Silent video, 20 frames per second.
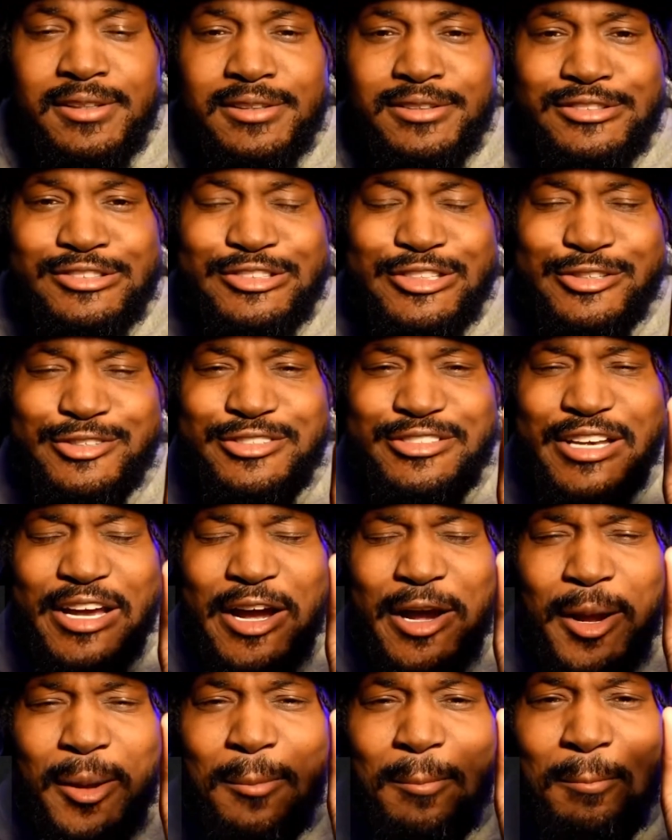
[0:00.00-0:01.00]
just
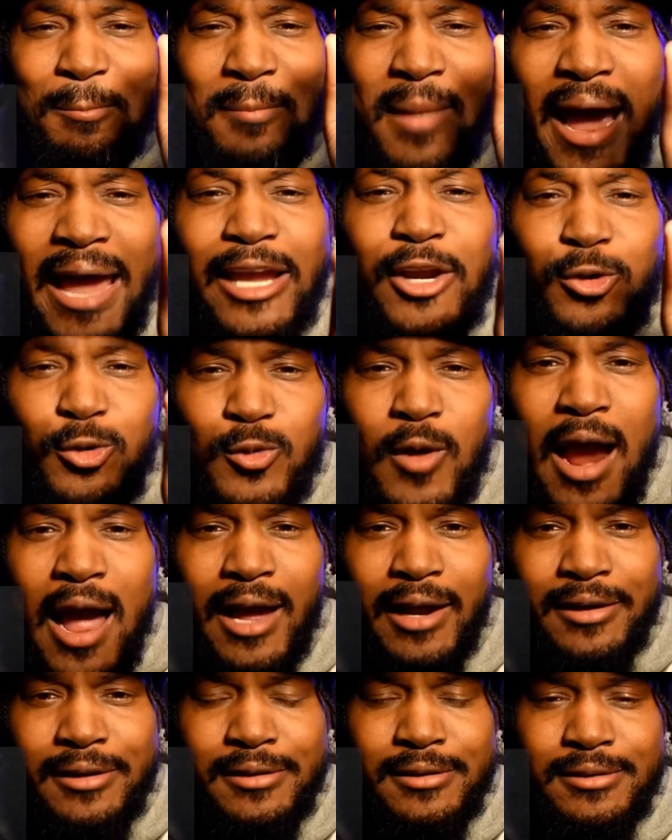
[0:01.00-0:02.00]
a
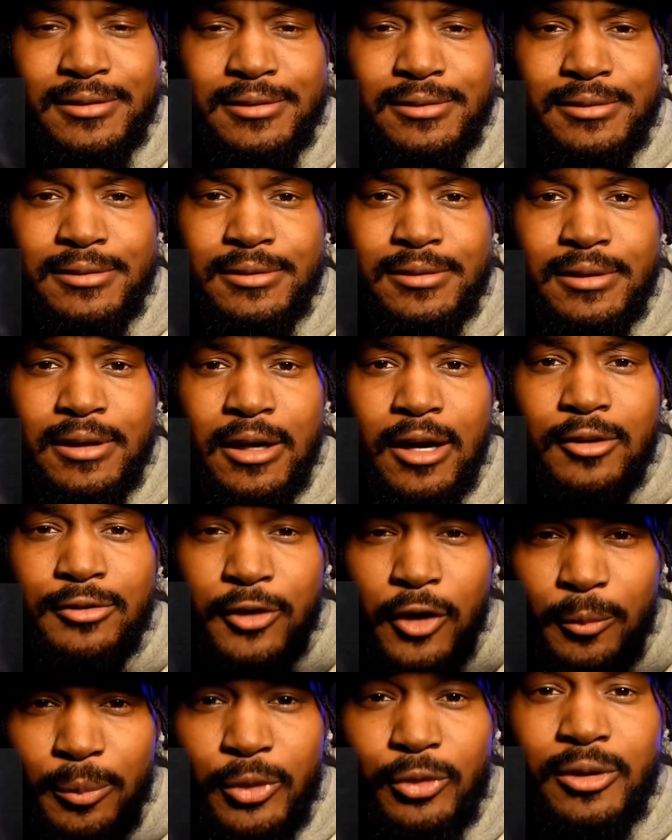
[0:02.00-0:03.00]
micron of
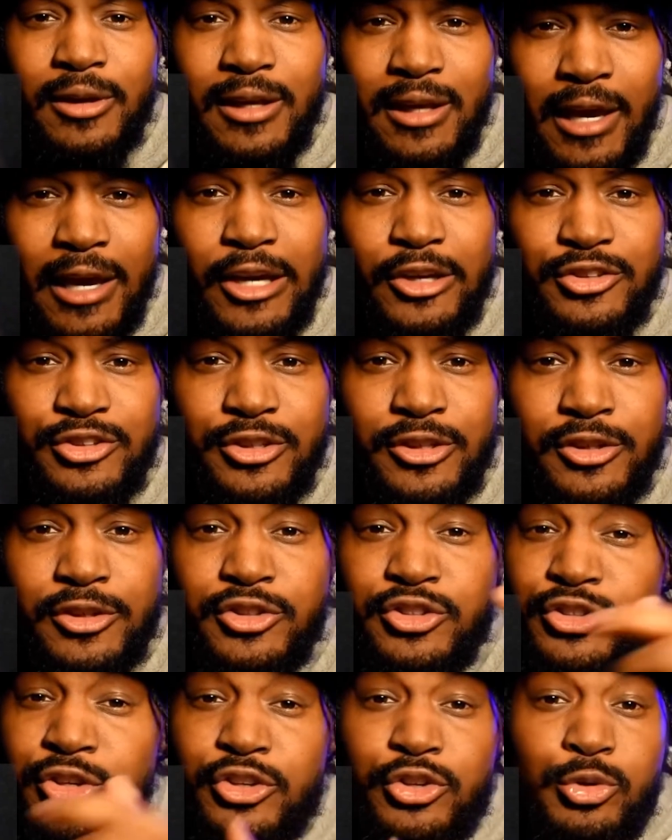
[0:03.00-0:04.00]
communication
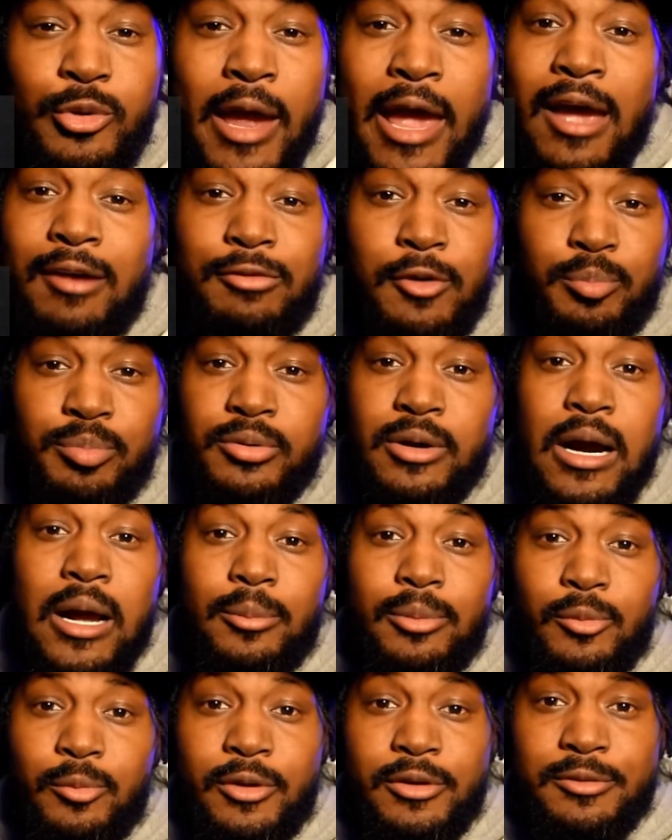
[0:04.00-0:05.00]
should you have a
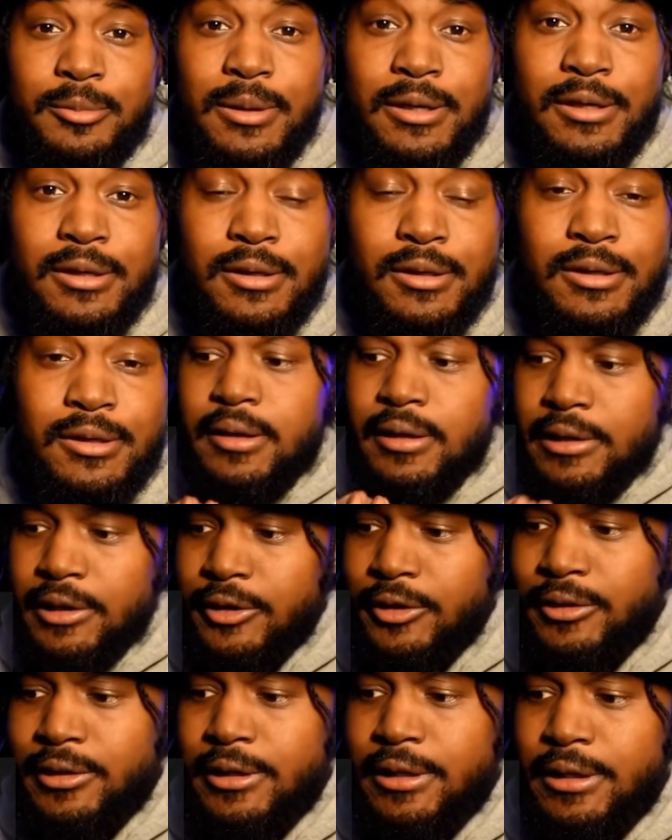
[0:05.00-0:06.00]
problem with me.
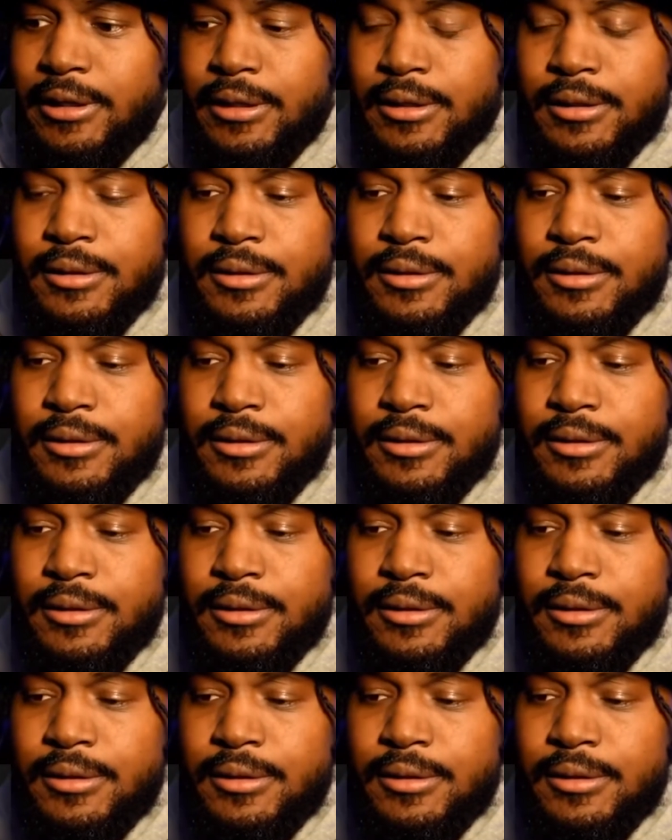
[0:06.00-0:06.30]
Clearly,